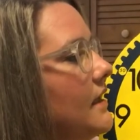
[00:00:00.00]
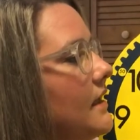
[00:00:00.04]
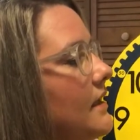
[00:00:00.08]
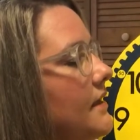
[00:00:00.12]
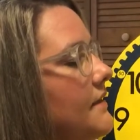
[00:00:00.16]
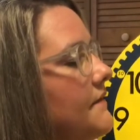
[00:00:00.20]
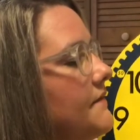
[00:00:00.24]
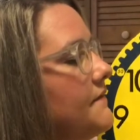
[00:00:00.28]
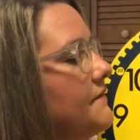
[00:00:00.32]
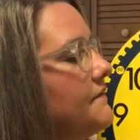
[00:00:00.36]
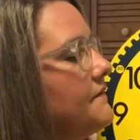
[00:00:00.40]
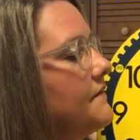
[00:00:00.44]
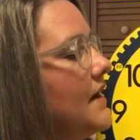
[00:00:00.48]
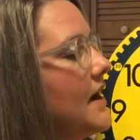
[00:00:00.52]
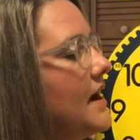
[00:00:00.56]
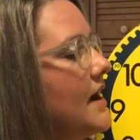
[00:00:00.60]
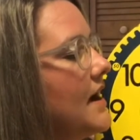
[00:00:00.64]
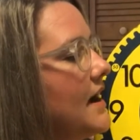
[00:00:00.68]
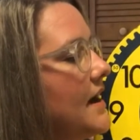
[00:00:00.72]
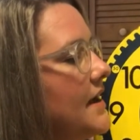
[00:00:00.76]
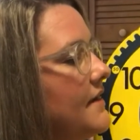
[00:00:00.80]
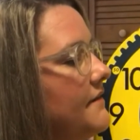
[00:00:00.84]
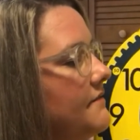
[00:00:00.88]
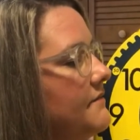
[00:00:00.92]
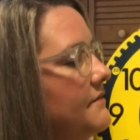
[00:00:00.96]

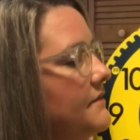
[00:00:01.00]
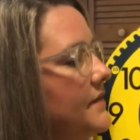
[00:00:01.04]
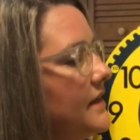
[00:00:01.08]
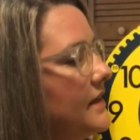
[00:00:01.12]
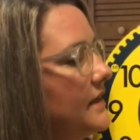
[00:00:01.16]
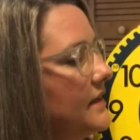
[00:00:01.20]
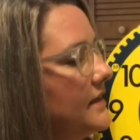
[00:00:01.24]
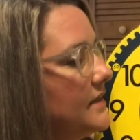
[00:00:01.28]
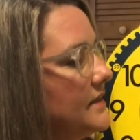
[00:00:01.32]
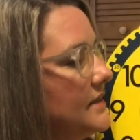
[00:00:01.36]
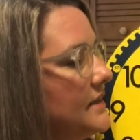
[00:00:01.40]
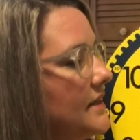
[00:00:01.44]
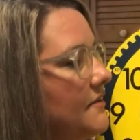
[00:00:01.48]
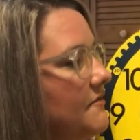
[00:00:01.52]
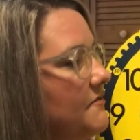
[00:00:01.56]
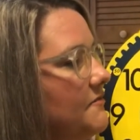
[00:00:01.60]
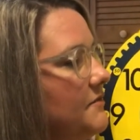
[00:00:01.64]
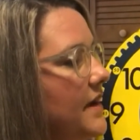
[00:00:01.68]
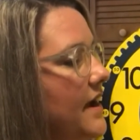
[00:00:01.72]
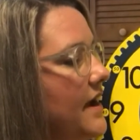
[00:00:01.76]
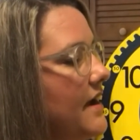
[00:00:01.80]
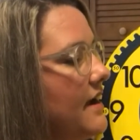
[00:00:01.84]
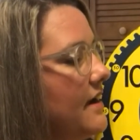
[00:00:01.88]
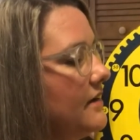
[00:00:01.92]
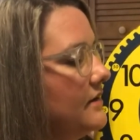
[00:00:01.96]
5 minutes have
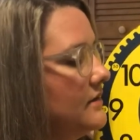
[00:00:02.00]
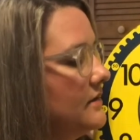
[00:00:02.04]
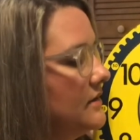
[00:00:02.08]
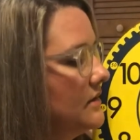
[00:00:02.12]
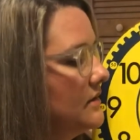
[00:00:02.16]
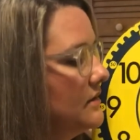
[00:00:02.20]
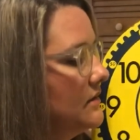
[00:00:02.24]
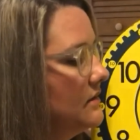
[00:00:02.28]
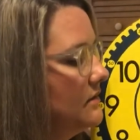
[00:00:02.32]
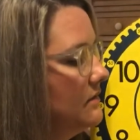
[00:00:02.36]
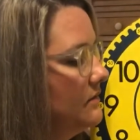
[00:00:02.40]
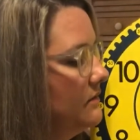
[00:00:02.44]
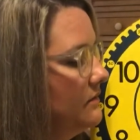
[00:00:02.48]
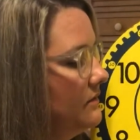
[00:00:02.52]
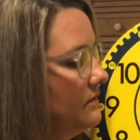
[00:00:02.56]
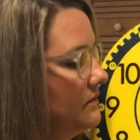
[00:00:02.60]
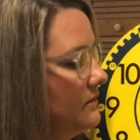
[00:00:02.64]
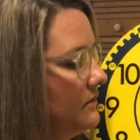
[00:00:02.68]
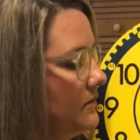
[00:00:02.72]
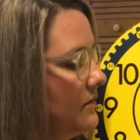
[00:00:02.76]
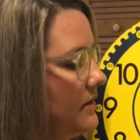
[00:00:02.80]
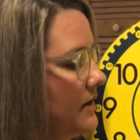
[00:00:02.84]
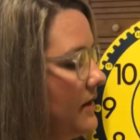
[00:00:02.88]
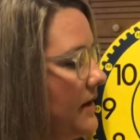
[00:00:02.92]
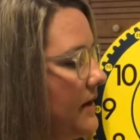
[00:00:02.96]
passed,
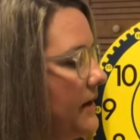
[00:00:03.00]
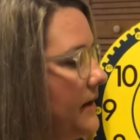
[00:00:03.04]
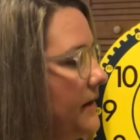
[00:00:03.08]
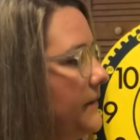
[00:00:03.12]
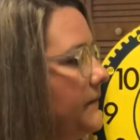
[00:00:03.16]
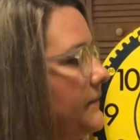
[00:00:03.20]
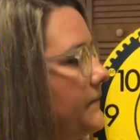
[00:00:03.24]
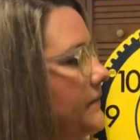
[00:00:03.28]
okay?